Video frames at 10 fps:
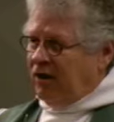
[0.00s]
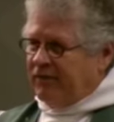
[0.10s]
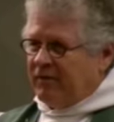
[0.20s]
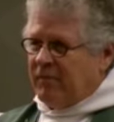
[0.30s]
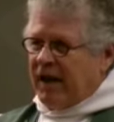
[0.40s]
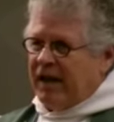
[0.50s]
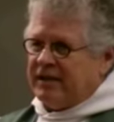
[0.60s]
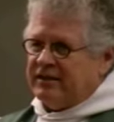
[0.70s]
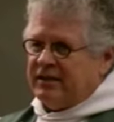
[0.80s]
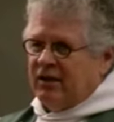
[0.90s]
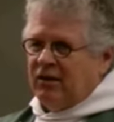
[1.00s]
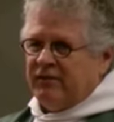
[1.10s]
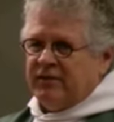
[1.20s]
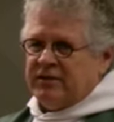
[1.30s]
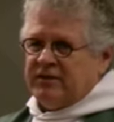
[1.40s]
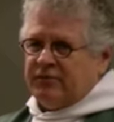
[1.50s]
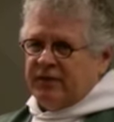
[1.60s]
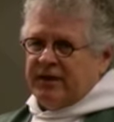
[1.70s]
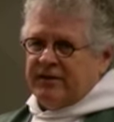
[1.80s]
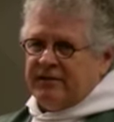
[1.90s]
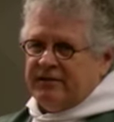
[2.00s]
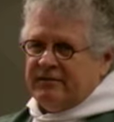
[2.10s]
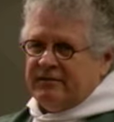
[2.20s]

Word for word: all of our minds, and all of our strength.